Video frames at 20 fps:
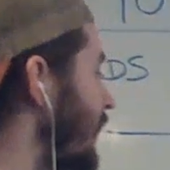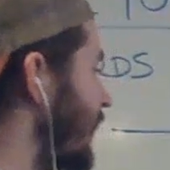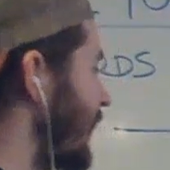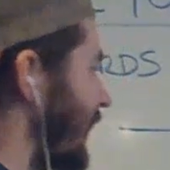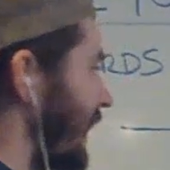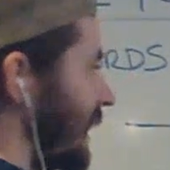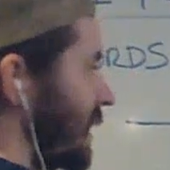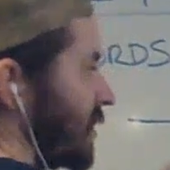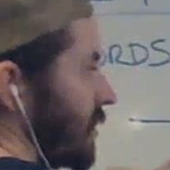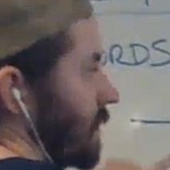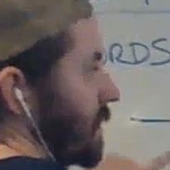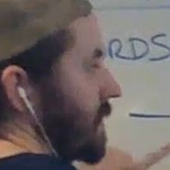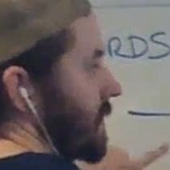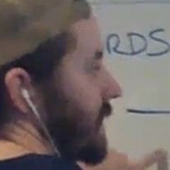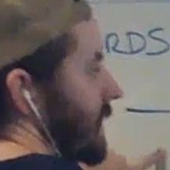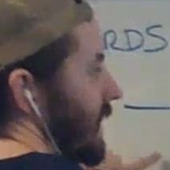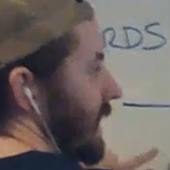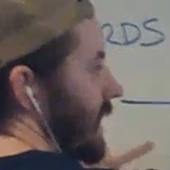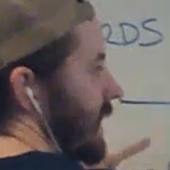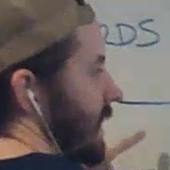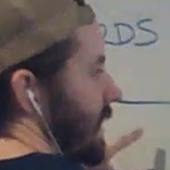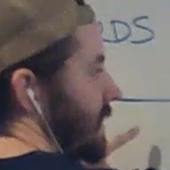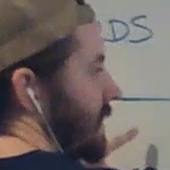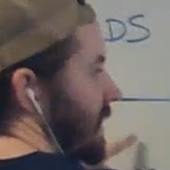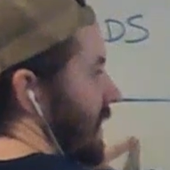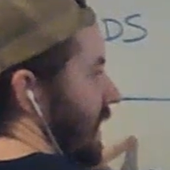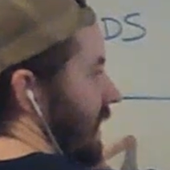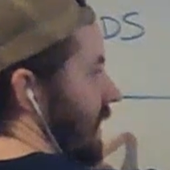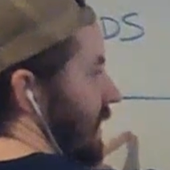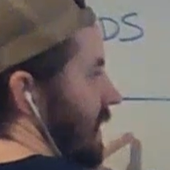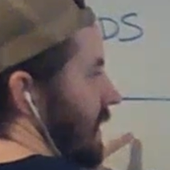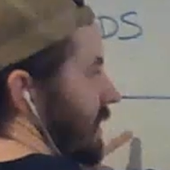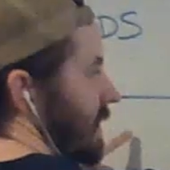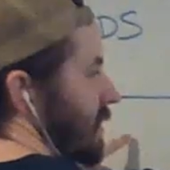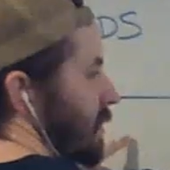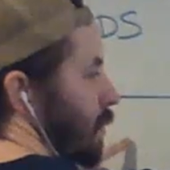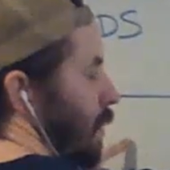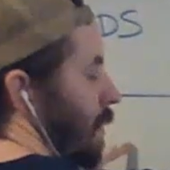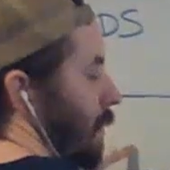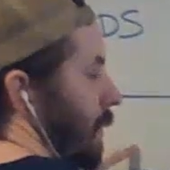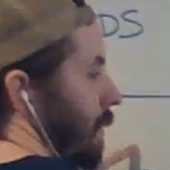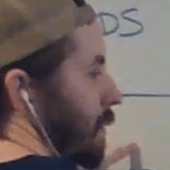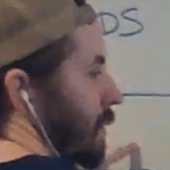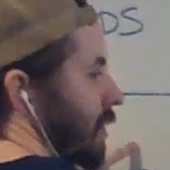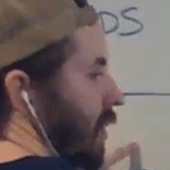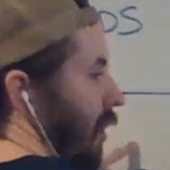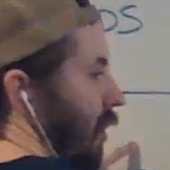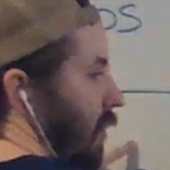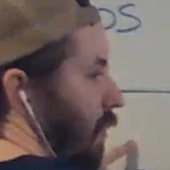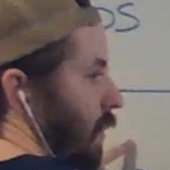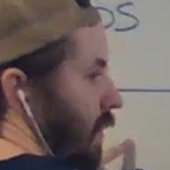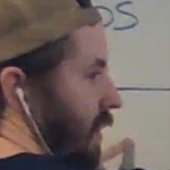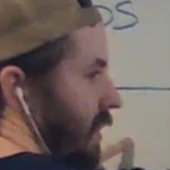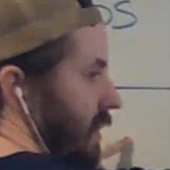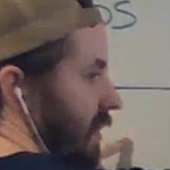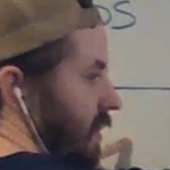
Each of these is what we would call one of these